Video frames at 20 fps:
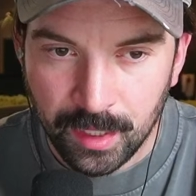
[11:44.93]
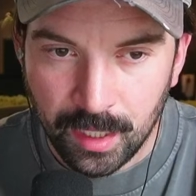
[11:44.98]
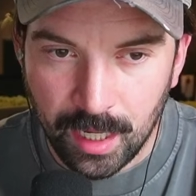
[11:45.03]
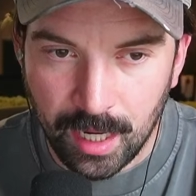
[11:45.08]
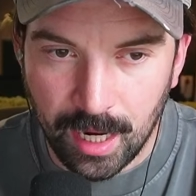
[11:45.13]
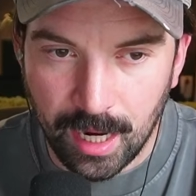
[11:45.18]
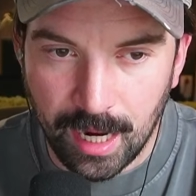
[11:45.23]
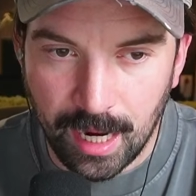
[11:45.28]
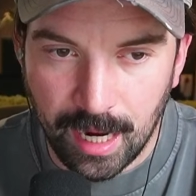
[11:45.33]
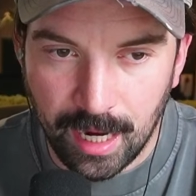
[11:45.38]

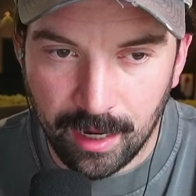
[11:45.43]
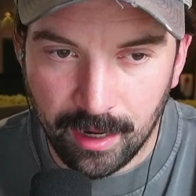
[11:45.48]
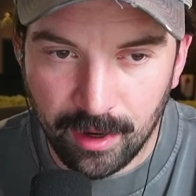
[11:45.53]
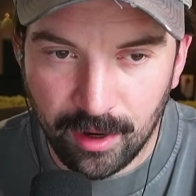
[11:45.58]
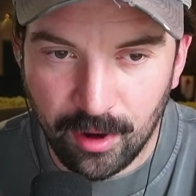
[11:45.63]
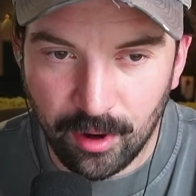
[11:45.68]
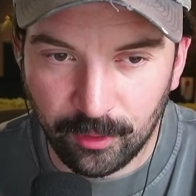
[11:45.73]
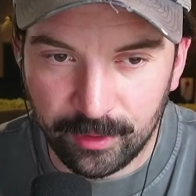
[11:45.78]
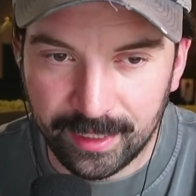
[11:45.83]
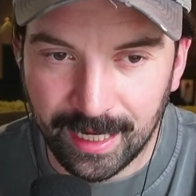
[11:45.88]

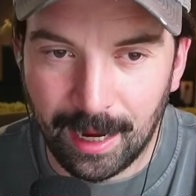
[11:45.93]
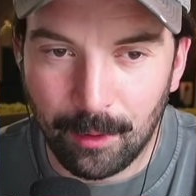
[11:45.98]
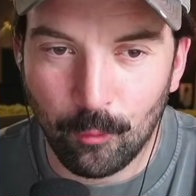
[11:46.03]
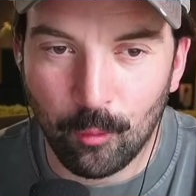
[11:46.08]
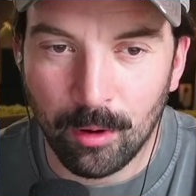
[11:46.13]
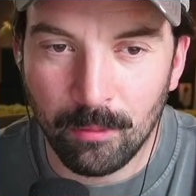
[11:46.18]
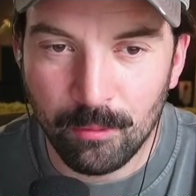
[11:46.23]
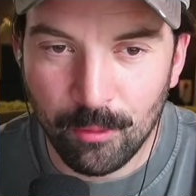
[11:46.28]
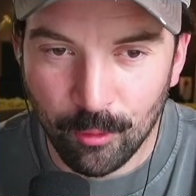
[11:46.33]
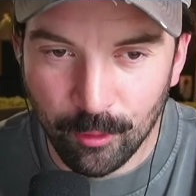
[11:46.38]
Got
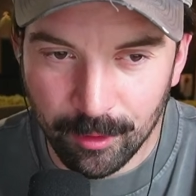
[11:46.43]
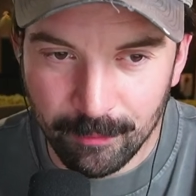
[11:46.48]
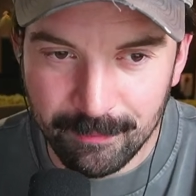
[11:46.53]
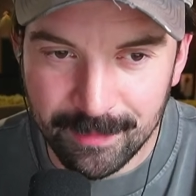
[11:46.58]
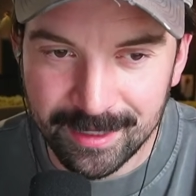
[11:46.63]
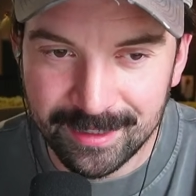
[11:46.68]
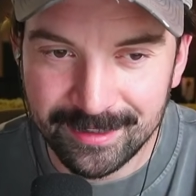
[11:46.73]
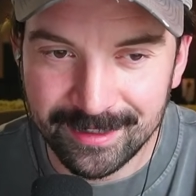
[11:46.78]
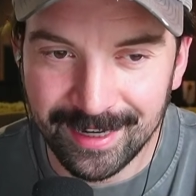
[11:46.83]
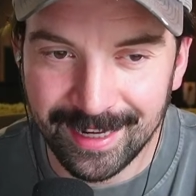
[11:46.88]
one more in me
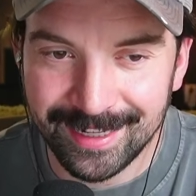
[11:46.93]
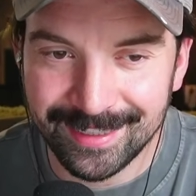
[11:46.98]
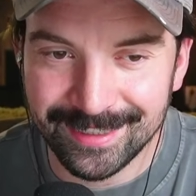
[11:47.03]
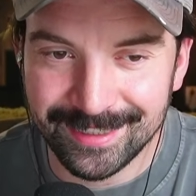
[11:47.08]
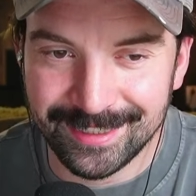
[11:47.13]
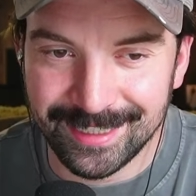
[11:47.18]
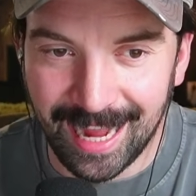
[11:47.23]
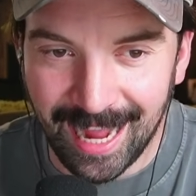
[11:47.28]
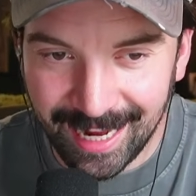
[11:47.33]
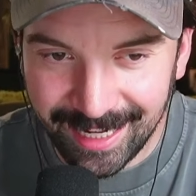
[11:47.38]
tonight.
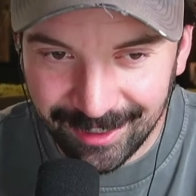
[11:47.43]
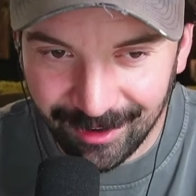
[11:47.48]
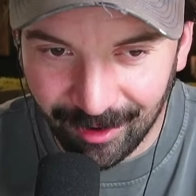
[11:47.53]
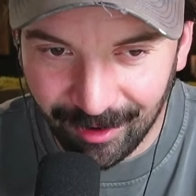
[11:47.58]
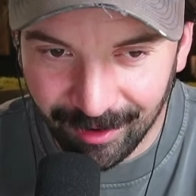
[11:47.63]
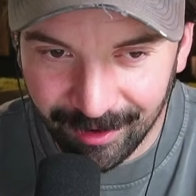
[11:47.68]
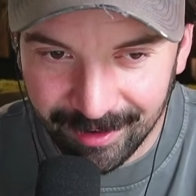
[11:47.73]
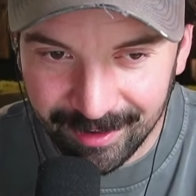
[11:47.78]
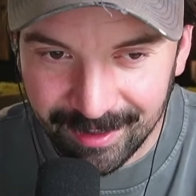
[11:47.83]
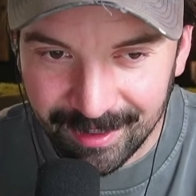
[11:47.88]

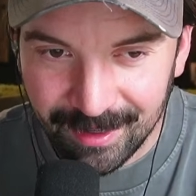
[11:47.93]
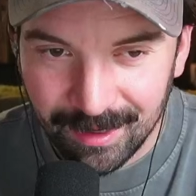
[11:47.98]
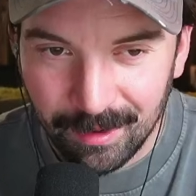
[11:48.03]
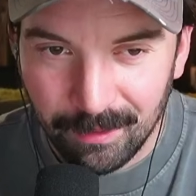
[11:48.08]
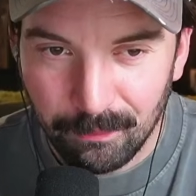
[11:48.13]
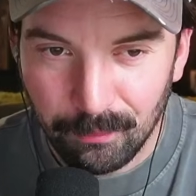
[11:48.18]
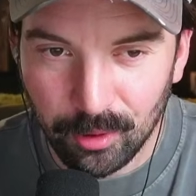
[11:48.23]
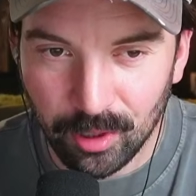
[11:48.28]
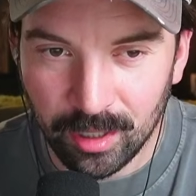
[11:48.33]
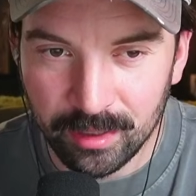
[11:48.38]
Zygarde
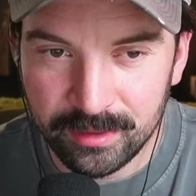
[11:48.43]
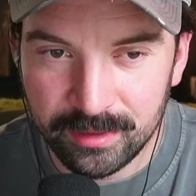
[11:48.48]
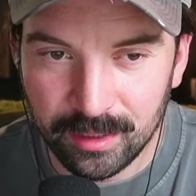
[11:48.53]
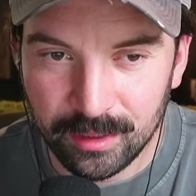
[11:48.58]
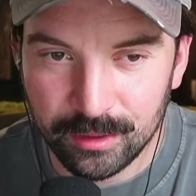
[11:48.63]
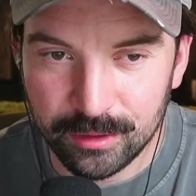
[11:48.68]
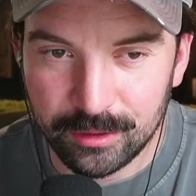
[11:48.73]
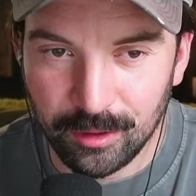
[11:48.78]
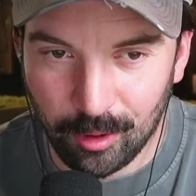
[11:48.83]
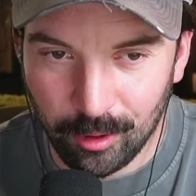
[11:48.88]
plus
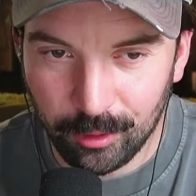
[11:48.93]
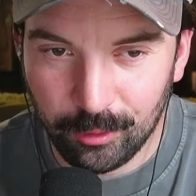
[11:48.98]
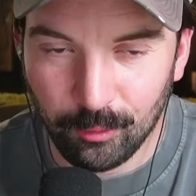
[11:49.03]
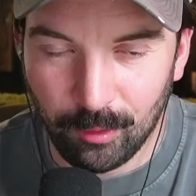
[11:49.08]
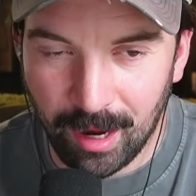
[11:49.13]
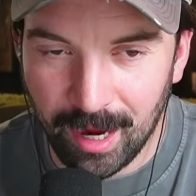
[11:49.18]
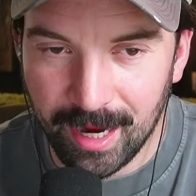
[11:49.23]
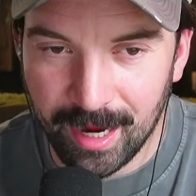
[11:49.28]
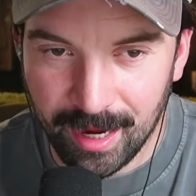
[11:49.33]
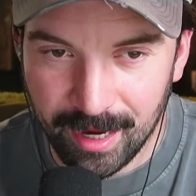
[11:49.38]

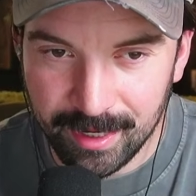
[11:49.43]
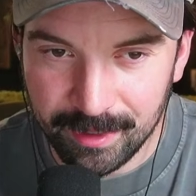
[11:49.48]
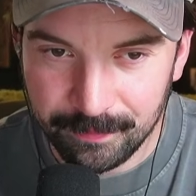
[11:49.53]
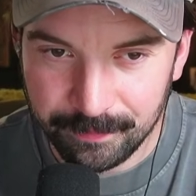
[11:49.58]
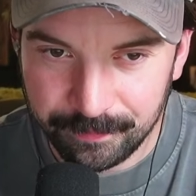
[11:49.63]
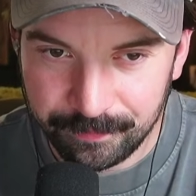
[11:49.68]
Darkraiite.